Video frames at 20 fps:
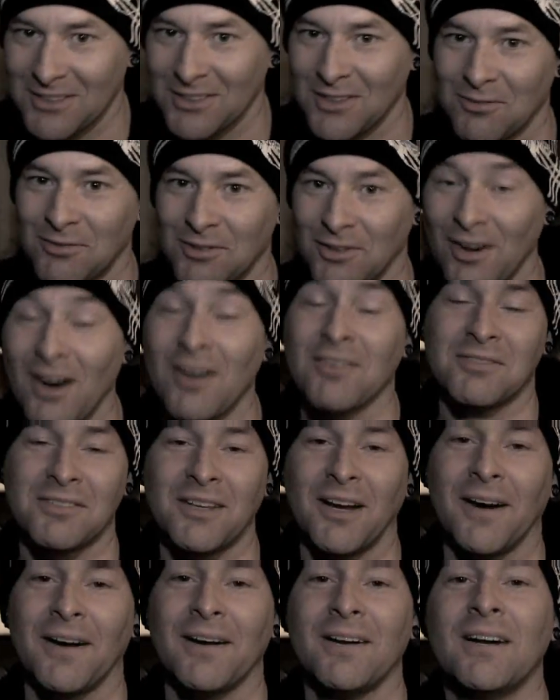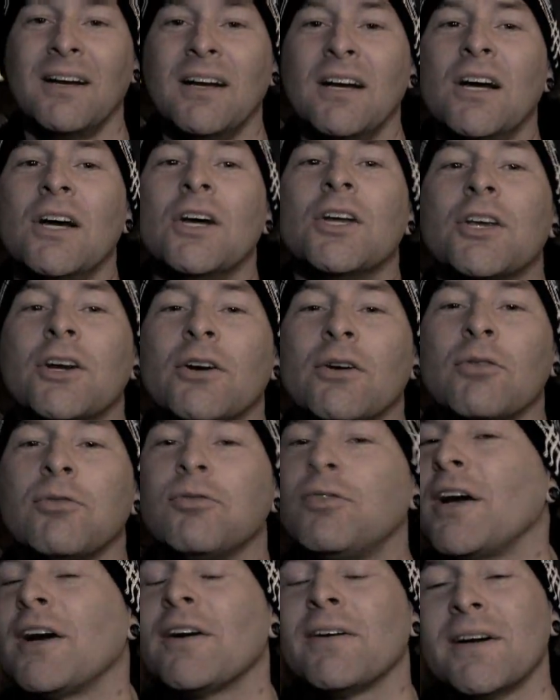So if you're out there, you're a
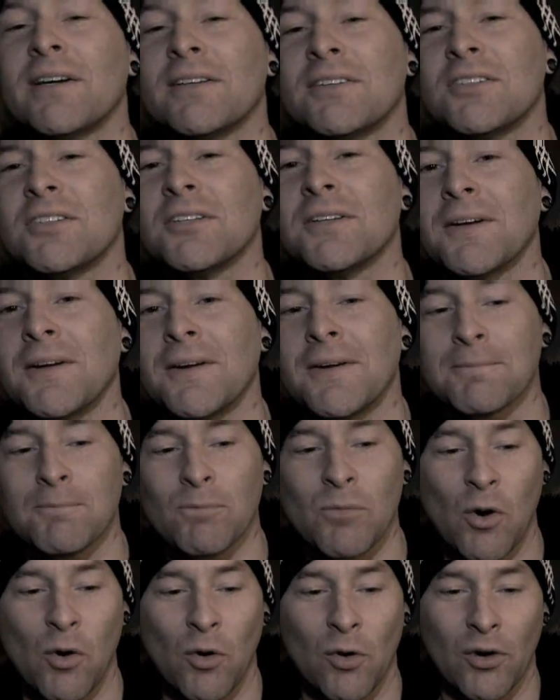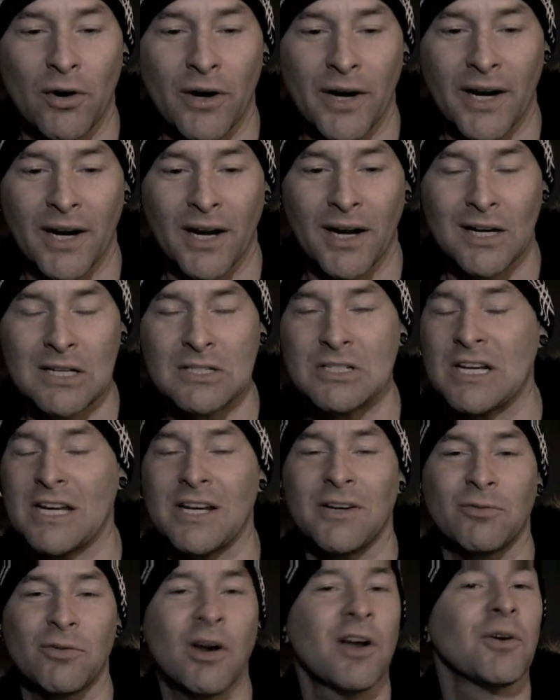ferret or a
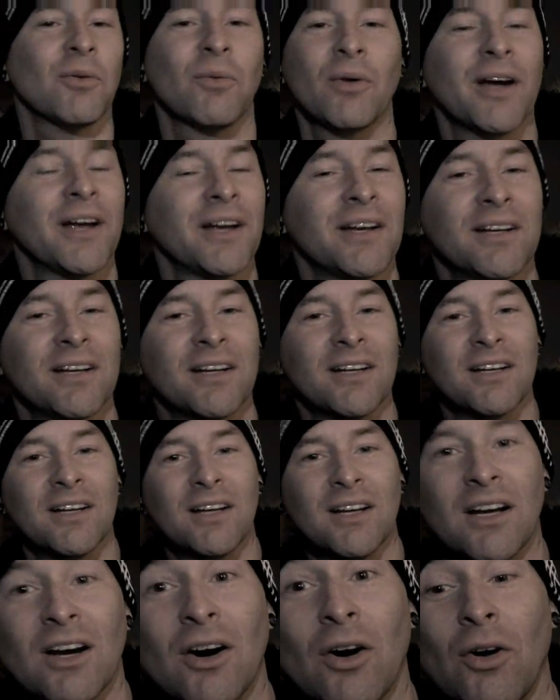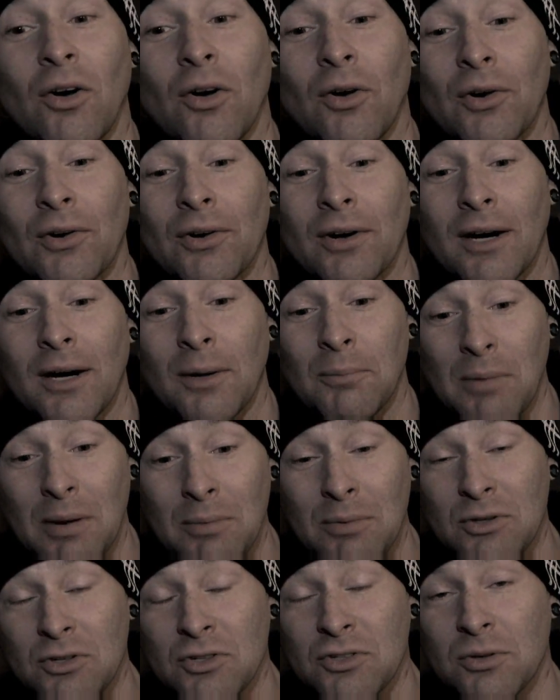teen runaway, or
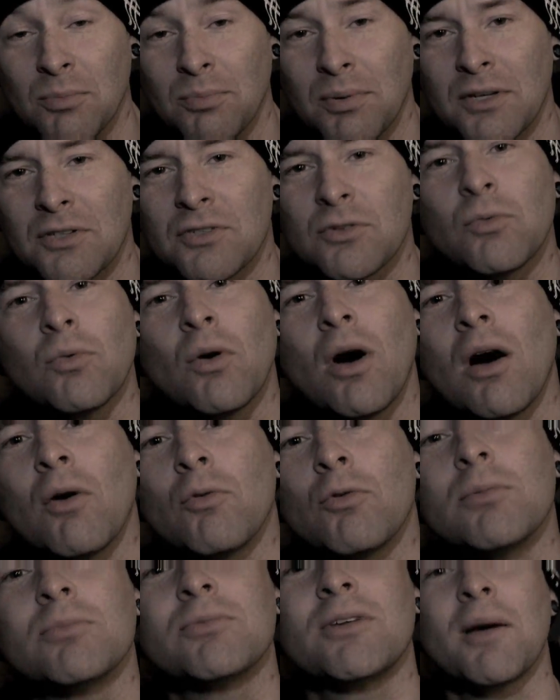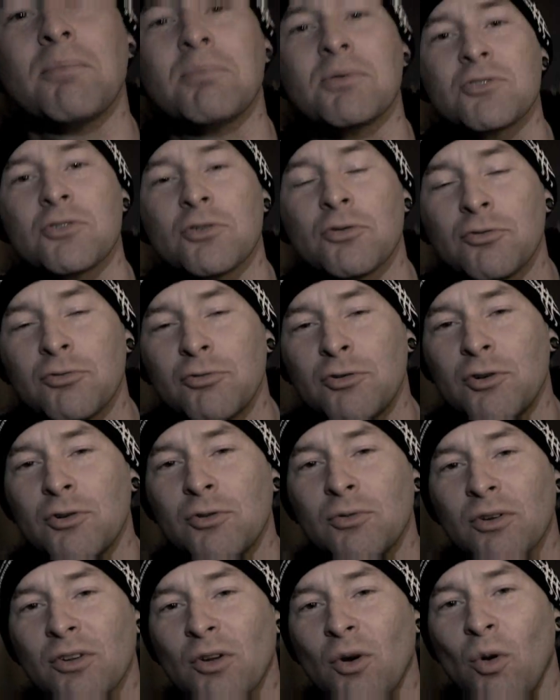maybe just a piece of room temperature
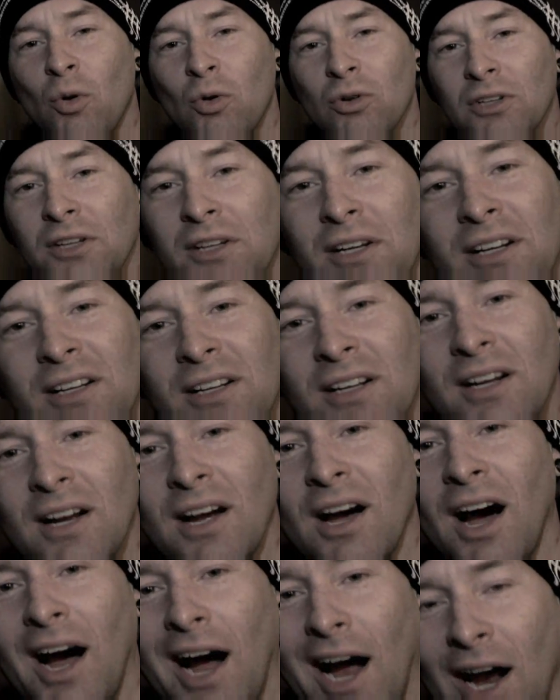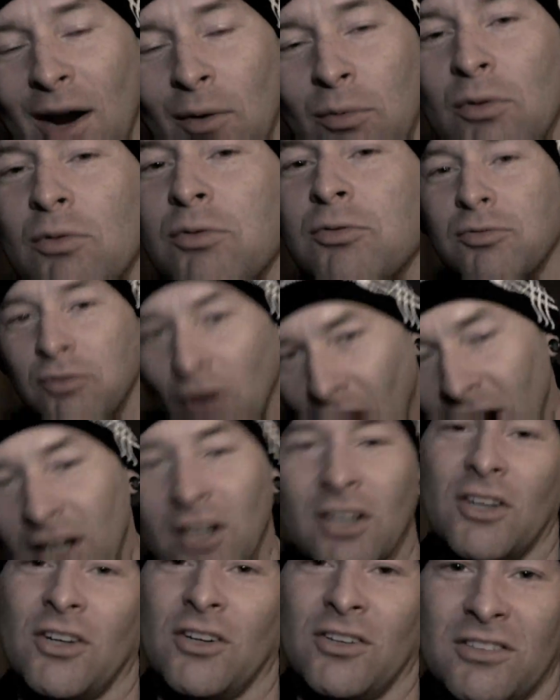fruit with a hole in it, I will
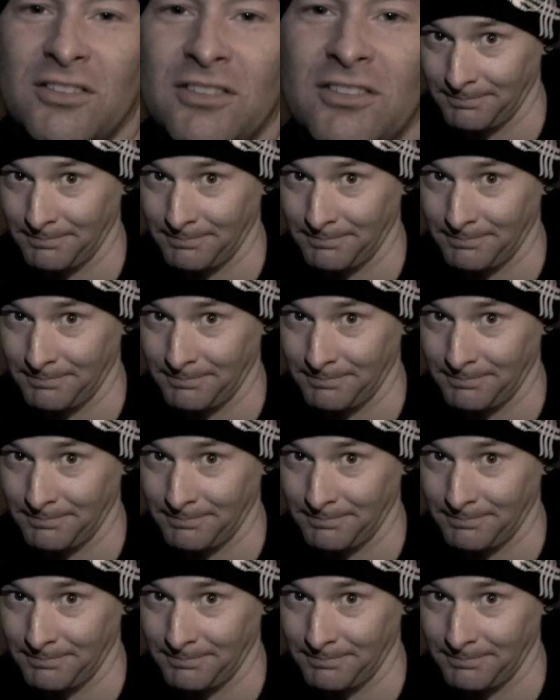fuck you.